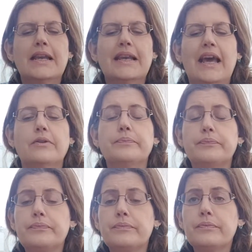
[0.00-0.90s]
Now,
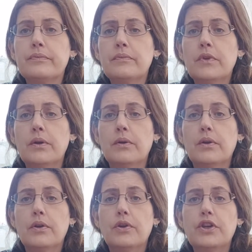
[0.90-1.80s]

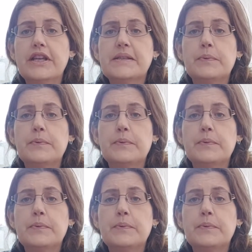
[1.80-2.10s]
you need to